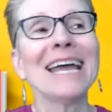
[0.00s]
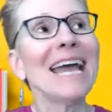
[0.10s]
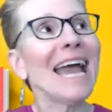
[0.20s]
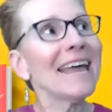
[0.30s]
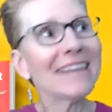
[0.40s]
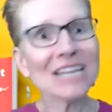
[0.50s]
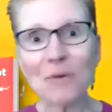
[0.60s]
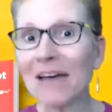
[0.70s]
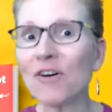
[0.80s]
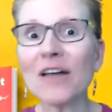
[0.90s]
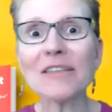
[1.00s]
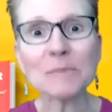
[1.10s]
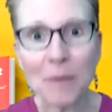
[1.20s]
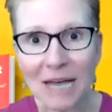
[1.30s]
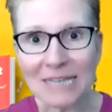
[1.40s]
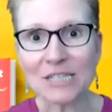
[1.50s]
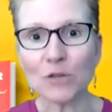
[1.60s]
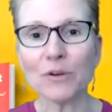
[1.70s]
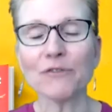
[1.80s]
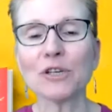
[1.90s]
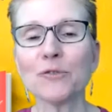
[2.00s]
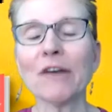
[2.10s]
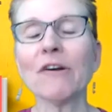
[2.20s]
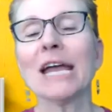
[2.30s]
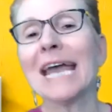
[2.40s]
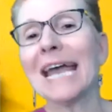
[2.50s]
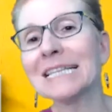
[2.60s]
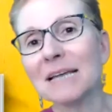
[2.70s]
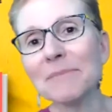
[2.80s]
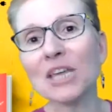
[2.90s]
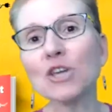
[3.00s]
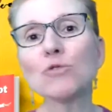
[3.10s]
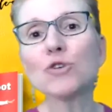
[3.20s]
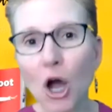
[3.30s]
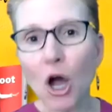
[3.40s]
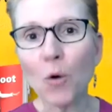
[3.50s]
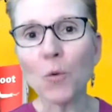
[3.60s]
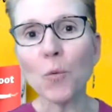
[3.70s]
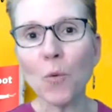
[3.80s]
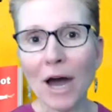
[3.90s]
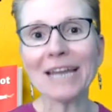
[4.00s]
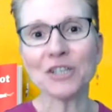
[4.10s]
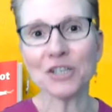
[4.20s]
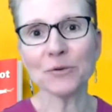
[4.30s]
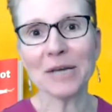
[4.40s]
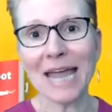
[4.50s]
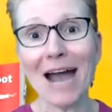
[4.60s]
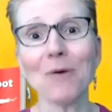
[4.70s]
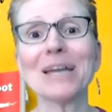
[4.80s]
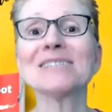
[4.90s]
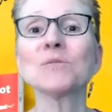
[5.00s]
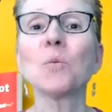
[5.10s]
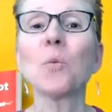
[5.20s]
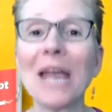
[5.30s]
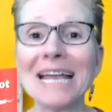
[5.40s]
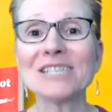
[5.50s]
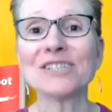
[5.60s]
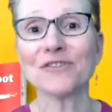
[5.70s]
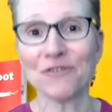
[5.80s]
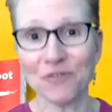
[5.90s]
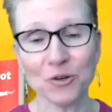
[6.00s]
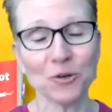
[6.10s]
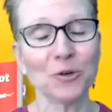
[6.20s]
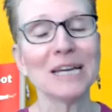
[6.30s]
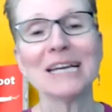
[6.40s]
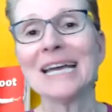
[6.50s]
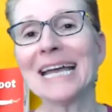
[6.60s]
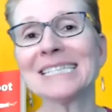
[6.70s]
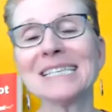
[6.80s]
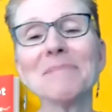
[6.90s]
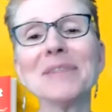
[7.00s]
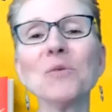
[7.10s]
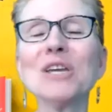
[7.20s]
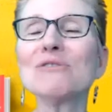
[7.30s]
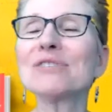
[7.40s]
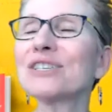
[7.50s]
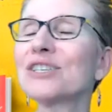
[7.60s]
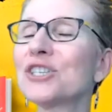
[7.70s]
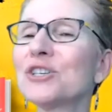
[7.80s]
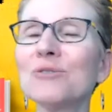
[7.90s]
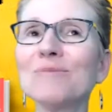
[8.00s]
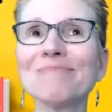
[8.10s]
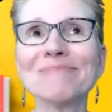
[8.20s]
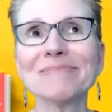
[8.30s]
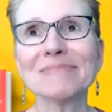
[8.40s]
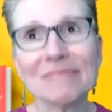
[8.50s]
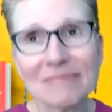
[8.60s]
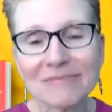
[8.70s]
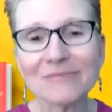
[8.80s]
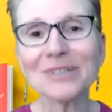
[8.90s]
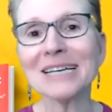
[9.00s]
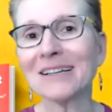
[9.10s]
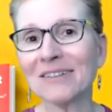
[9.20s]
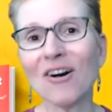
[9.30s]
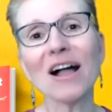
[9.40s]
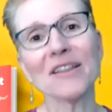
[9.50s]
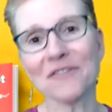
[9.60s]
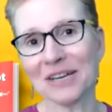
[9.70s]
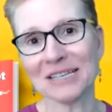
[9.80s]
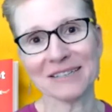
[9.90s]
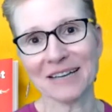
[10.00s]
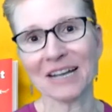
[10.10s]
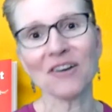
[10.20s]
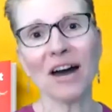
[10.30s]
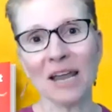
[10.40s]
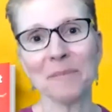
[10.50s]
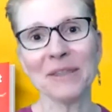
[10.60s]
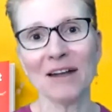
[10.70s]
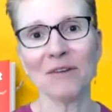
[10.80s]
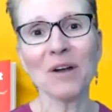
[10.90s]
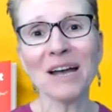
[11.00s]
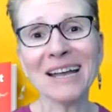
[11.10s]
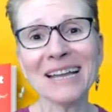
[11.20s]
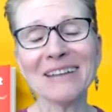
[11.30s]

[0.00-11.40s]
And then you have all this pasta in the refrigerator. And something you don't want to do now is waste food. Exactly. It's something we used to do. Well, all of us got caught up in that, right?